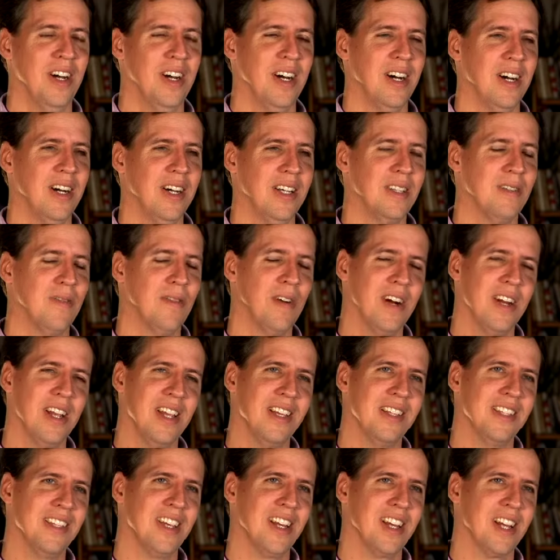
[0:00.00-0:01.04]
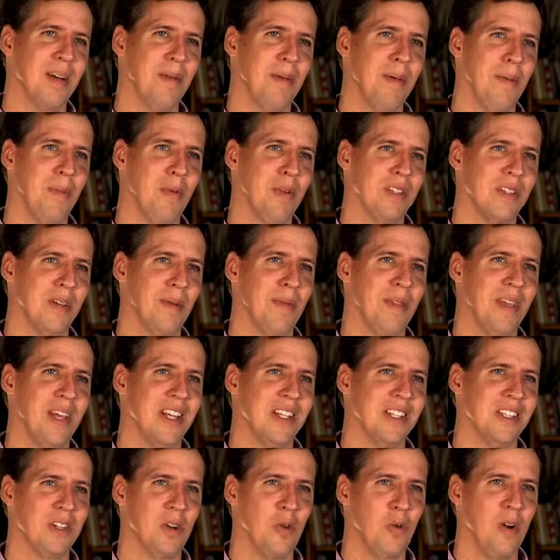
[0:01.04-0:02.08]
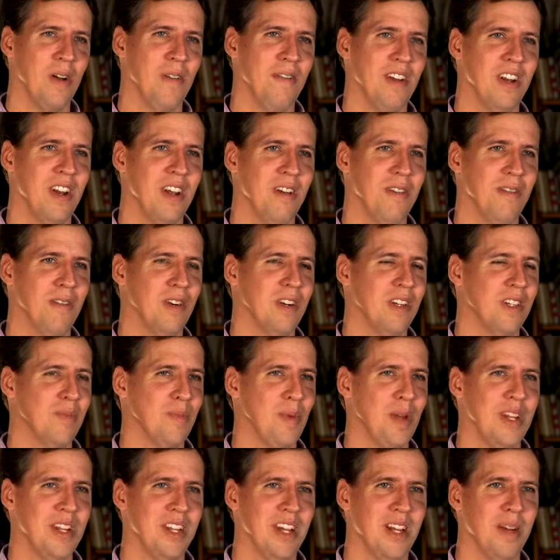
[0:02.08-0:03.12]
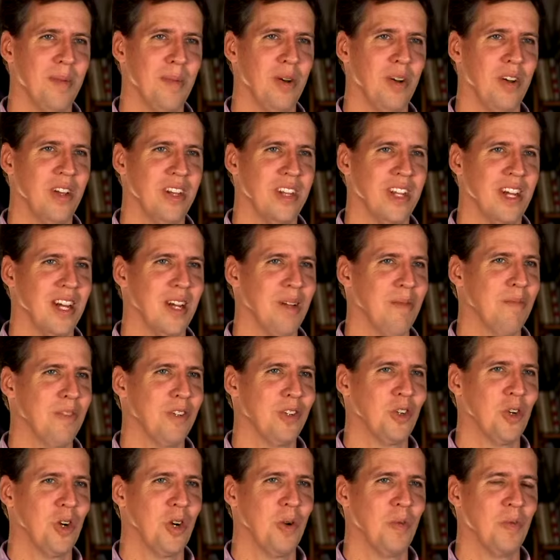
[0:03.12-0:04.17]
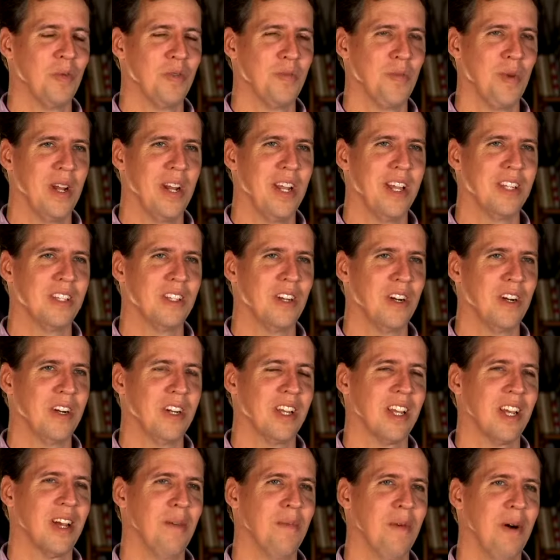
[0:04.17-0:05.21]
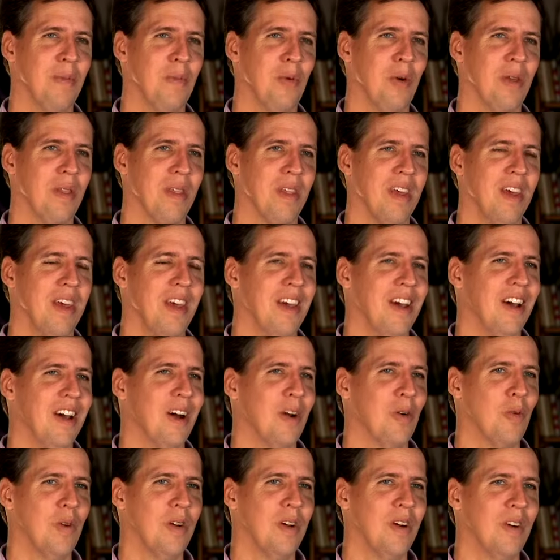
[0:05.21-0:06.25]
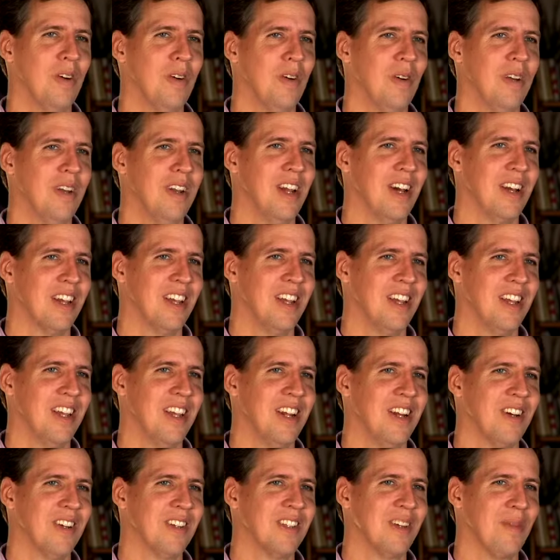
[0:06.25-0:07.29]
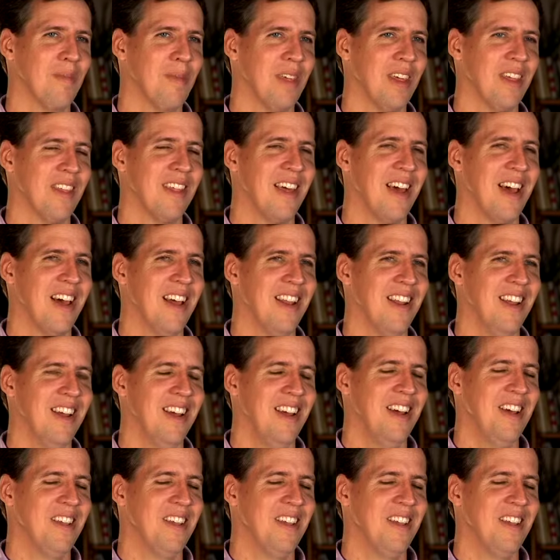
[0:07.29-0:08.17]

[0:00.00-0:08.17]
Uh, it's very easy to come up with something that's derivative or it's been done a million times, tropes, but it's hard to come up with a real nugget, you know, something that,